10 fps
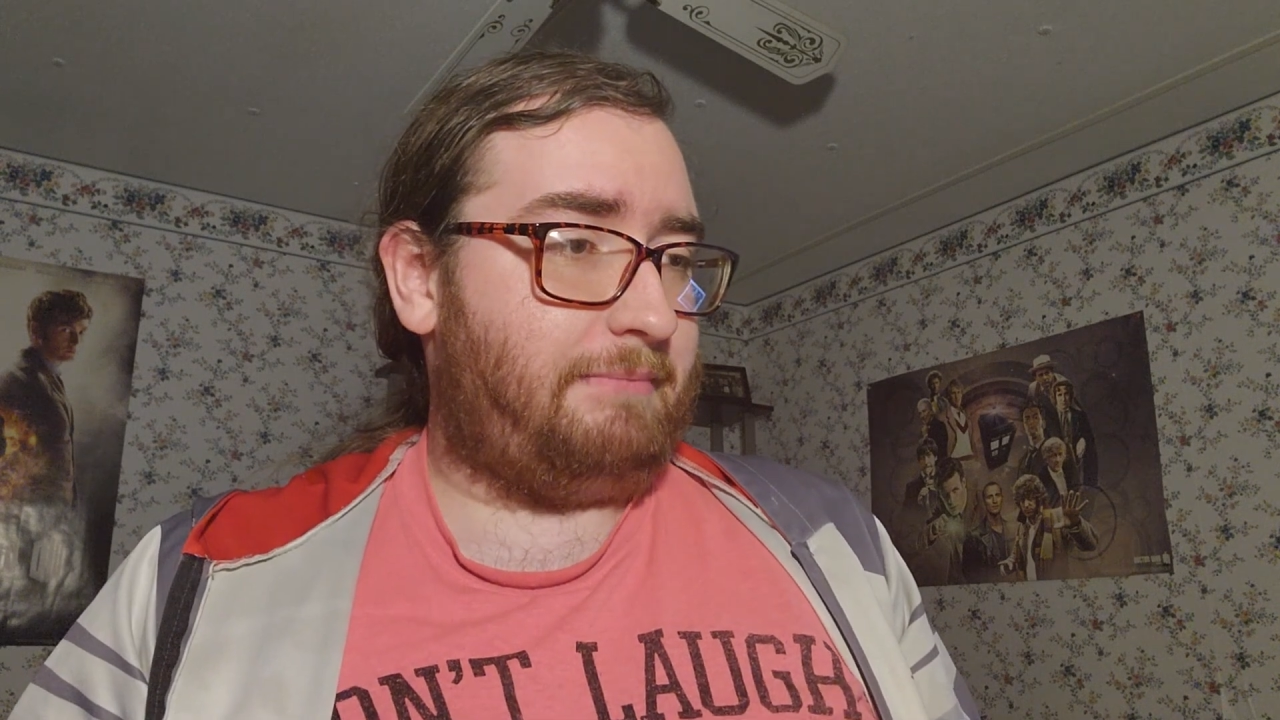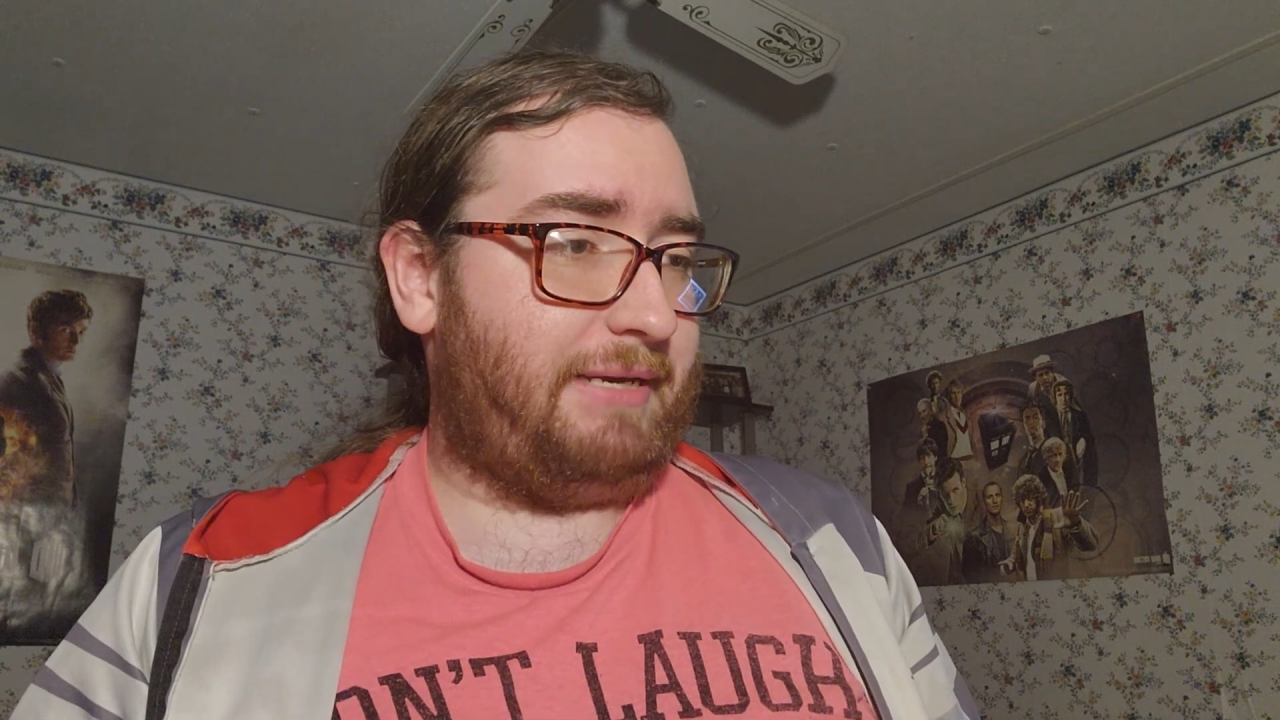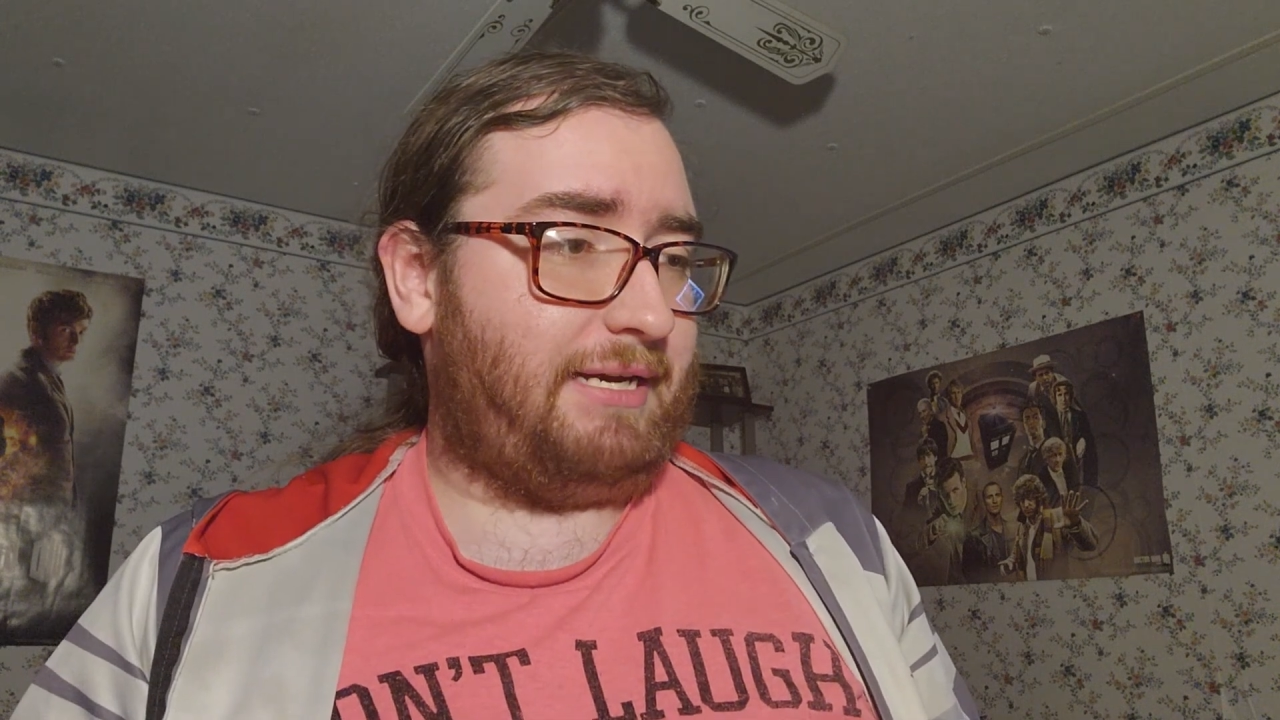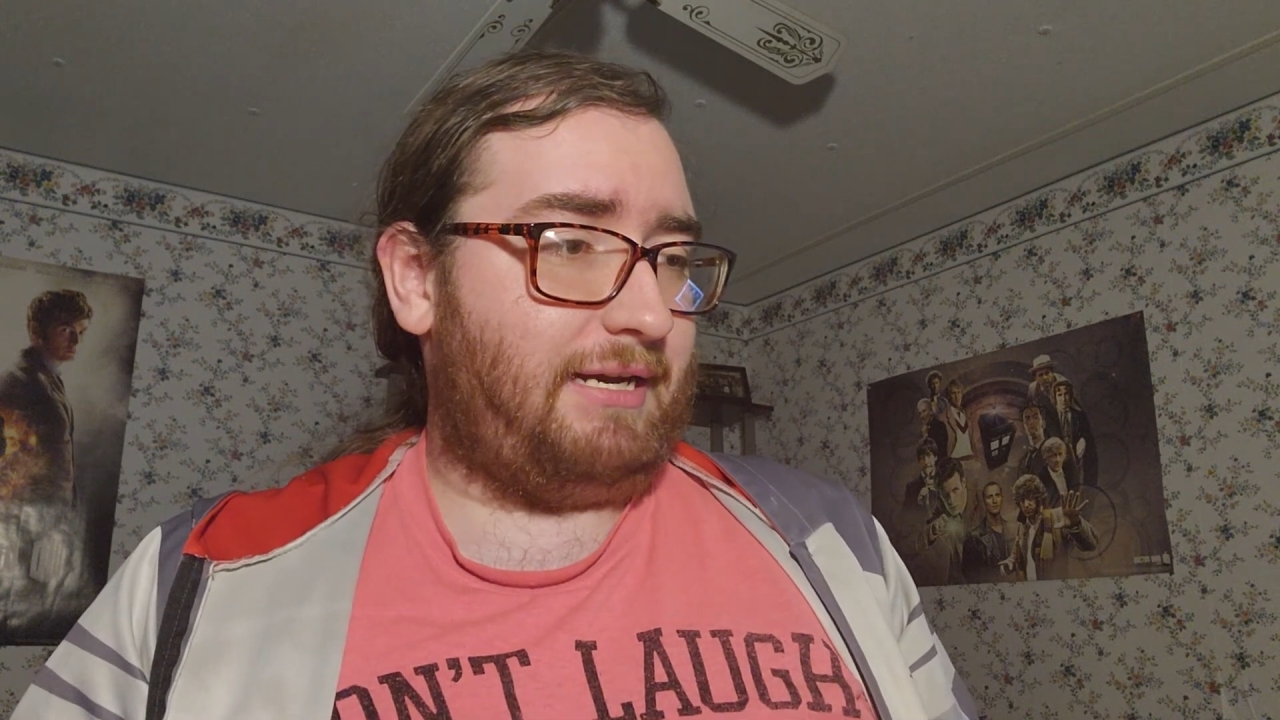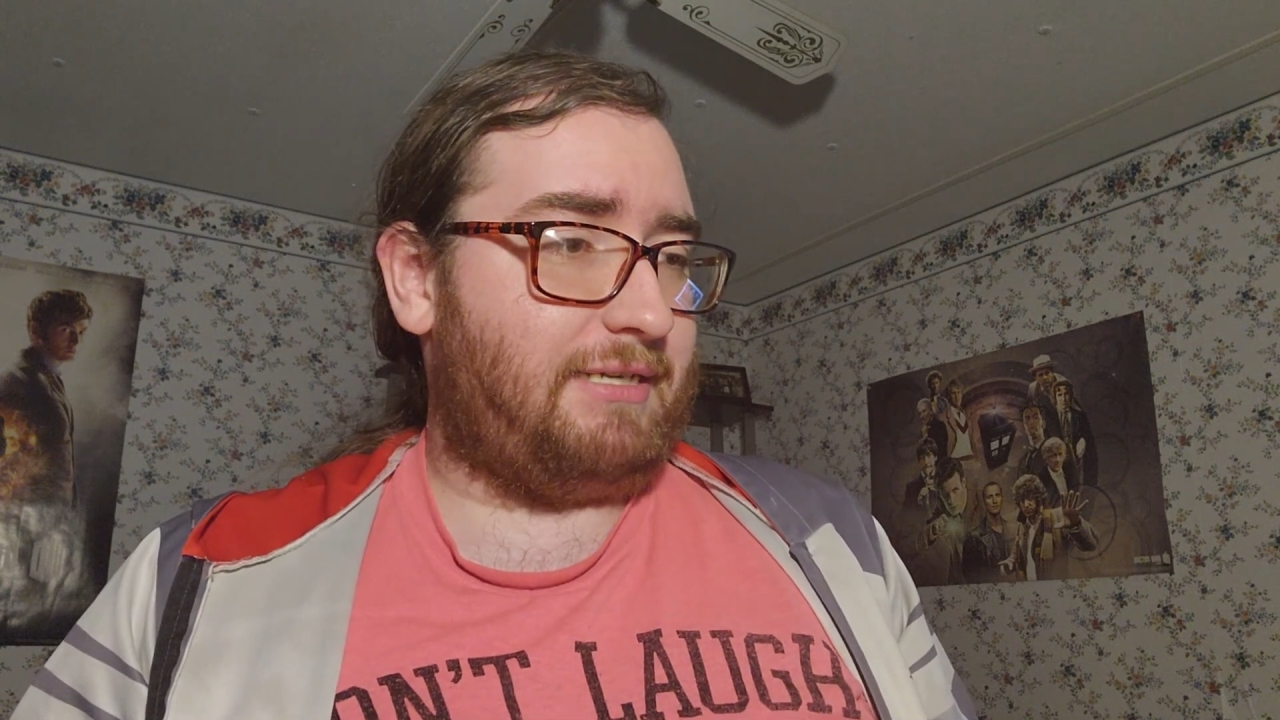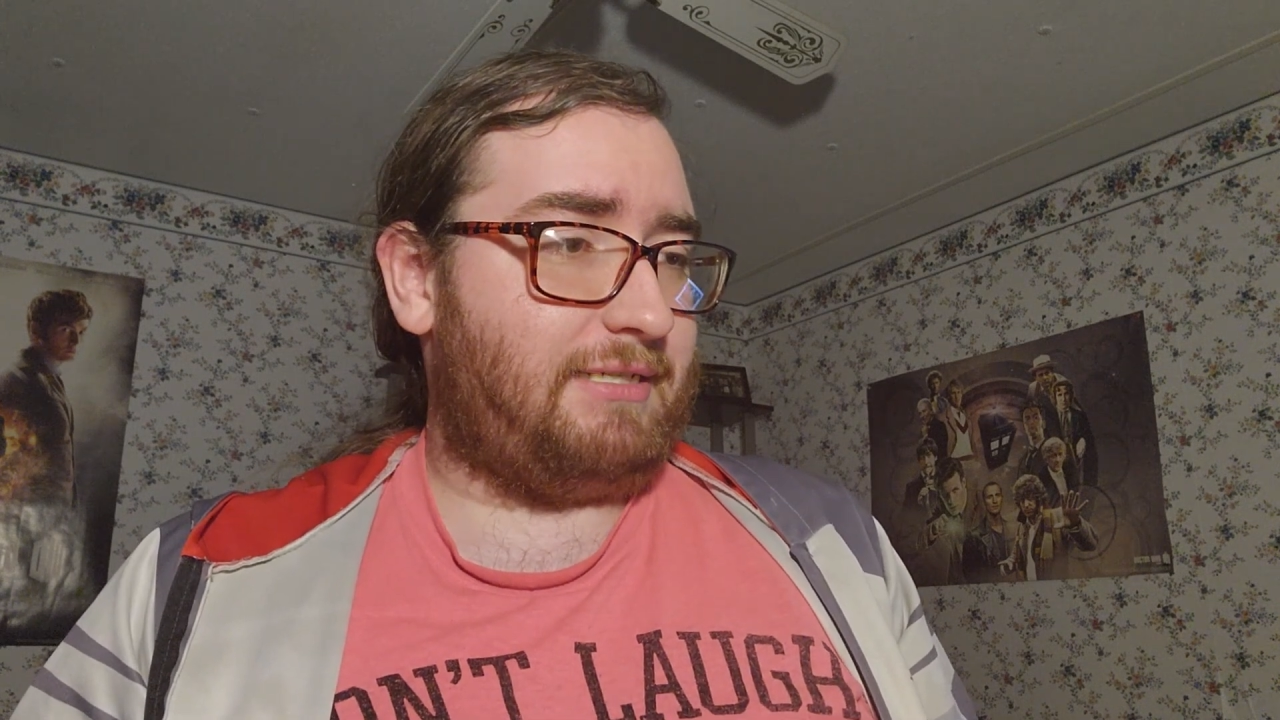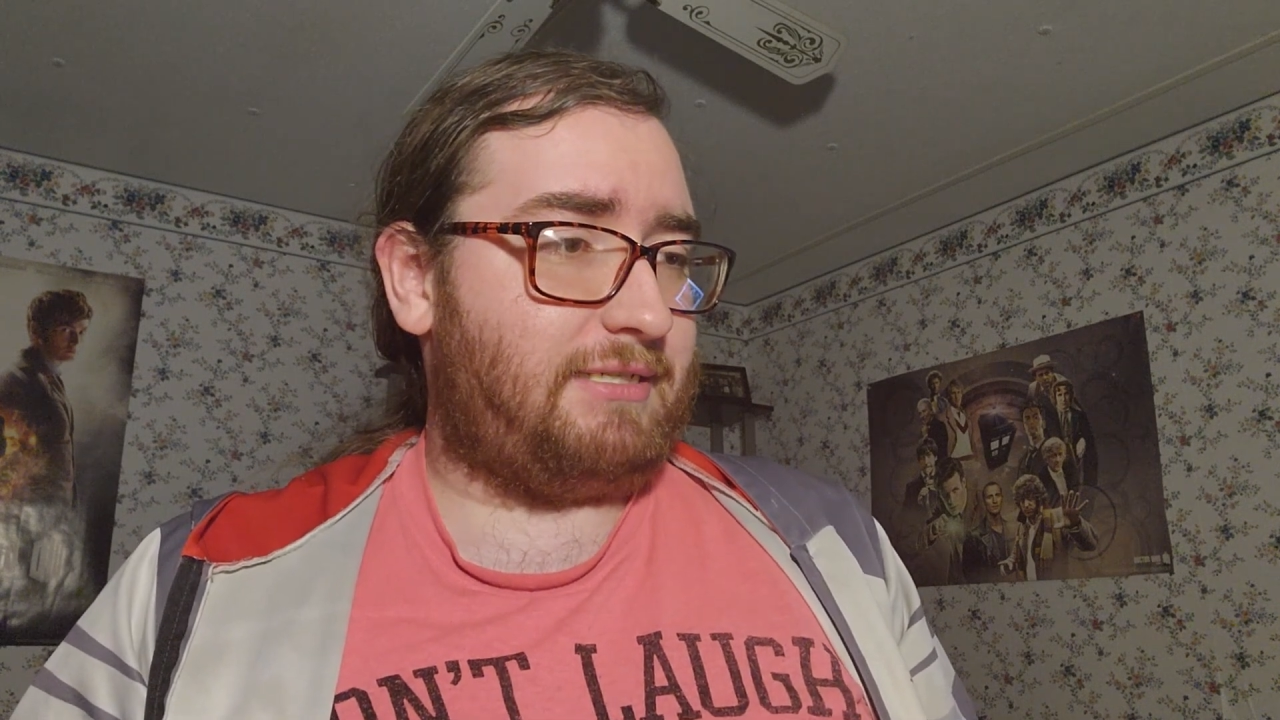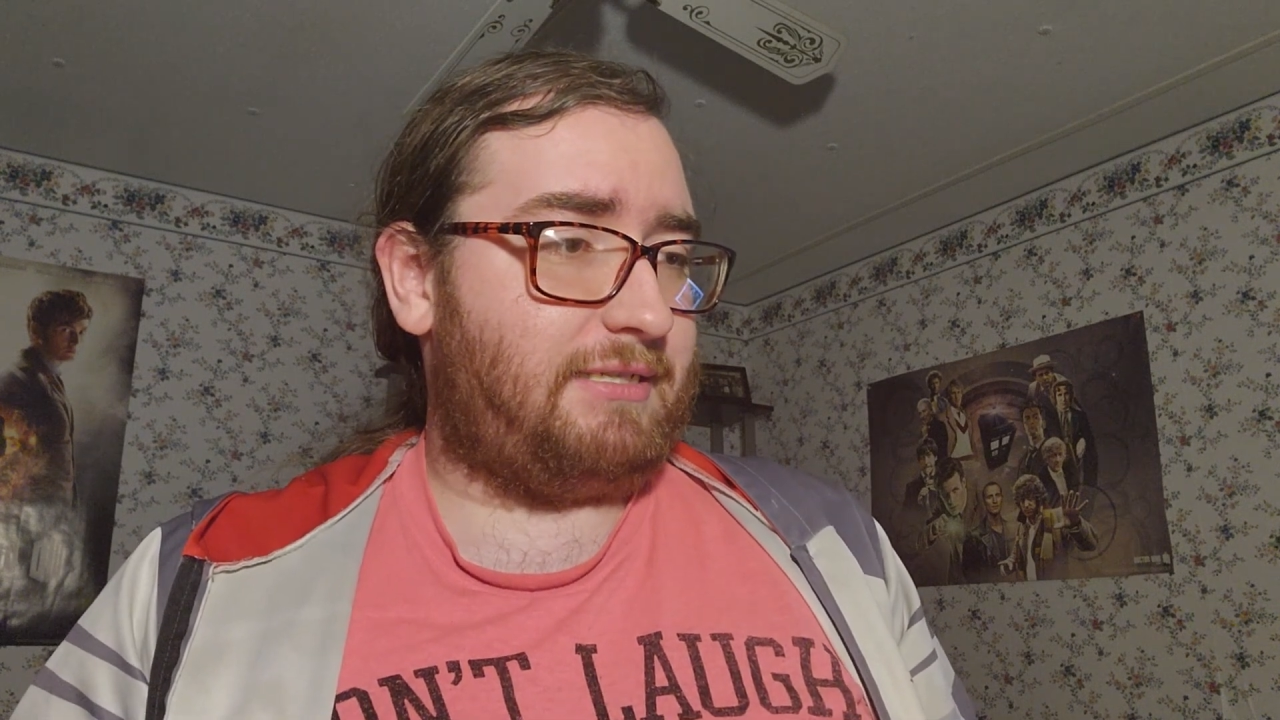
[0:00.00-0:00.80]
because